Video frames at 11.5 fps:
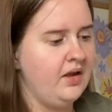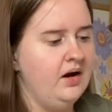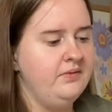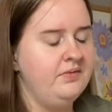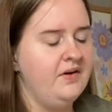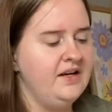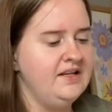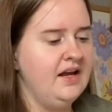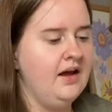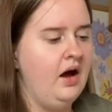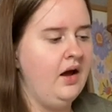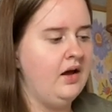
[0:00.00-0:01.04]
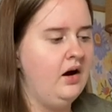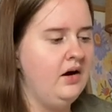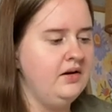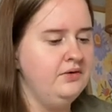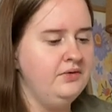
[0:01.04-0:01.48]
I'm finding I
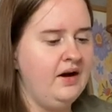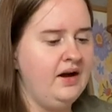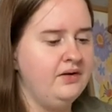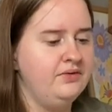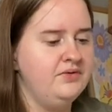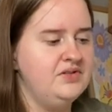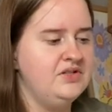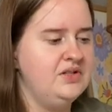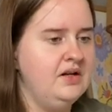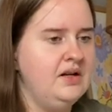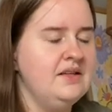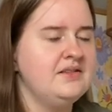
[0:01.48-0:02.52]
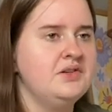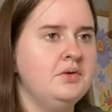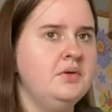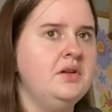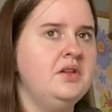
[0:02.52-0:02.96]
kind of have to, it's
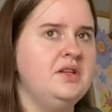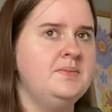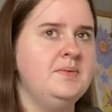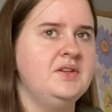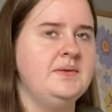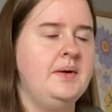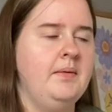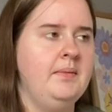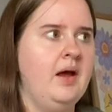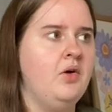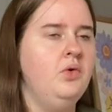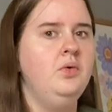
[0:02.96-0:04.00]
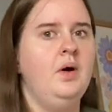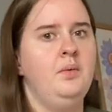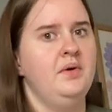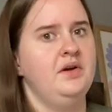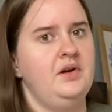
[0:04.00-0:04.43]
not one of those books where I'm like, oh, I
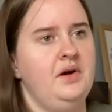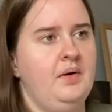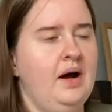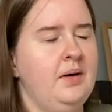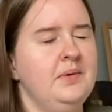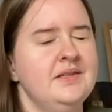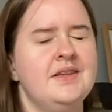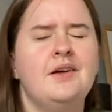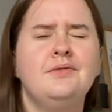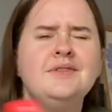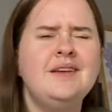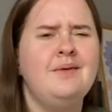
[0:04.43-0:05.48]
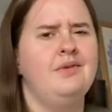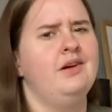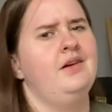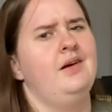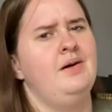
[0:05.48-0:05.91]
want to know what happens. Like, obviously I want
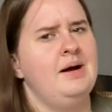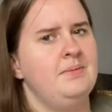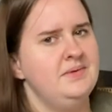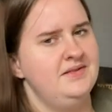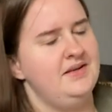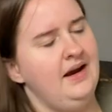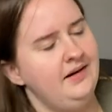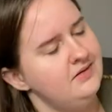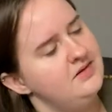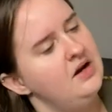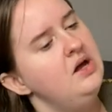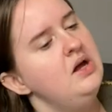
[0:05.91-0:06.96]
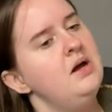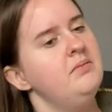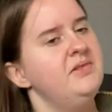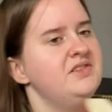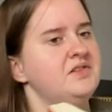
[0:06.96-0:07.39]
to know what happens next, but
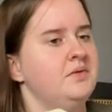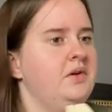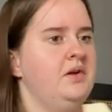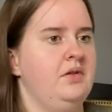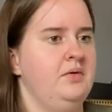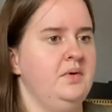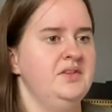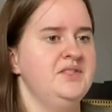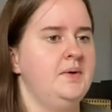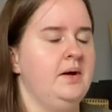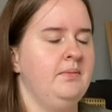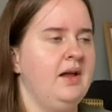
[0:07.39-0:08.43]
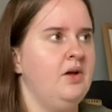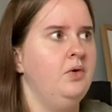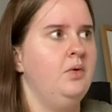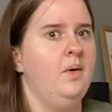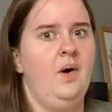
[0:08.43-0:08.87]
it's not one of the ones where I'm like,
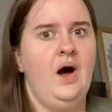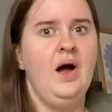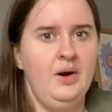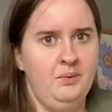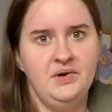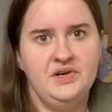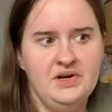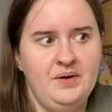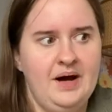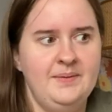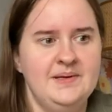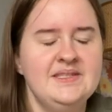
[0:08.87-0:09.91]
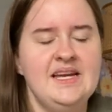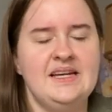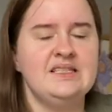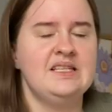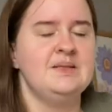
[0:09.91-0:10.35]
oh, well, I want to know what happens
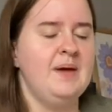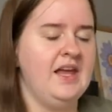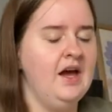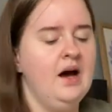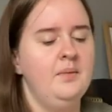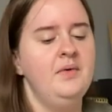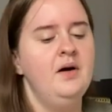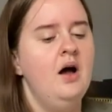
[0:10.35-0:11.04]
next, let's pick it up.